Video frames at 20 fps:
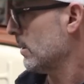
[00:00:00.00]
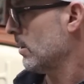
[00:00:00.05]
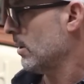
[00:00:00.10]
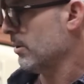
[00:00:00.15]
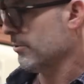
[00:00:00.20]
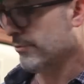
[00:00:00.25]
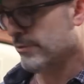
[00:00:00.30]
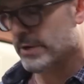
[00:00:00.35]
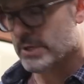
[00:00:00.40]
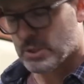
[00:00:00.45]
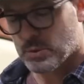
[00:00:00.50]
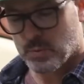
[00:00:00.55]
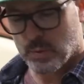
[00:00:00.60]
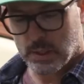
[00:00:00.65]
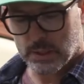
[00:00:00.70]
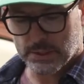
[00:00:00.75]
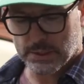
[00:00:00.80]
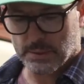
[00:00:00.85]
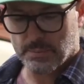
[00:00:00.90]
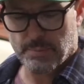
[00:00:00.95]
it all finish
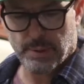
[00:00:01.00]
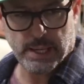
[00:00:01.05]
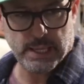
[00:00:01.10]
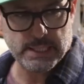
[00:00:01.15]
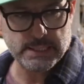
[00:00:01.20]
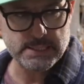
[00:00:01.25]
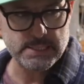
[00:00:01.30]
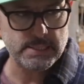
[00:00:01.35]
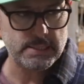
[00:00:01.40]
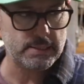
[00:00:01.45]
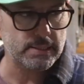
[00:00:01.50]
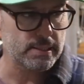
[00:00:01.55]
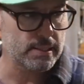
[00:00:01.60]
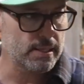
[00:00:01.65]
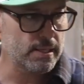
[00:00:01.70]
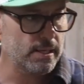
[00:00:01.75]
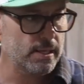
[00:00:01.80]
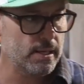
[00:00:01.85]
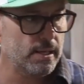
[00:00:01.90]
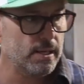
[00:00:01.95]
welded, painted.
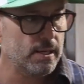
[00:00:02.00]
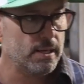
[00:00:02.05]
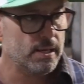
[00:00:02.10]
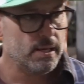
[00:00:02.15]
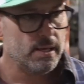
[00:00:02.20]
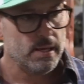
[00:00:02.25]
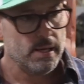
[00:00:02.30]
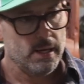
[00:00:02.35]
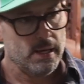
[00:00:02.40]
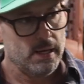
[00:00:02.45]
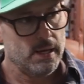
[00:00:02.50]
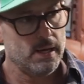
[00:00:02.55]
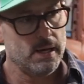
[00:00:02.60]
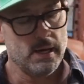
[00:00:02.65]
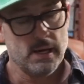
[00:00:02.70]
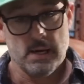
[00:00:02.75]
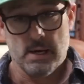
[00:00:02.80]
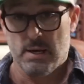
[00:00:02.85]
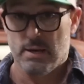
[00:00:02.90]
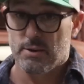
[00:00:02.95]

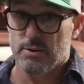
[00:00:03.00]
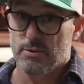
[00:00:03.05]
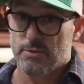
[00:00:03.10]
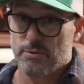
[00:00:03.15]
Uh,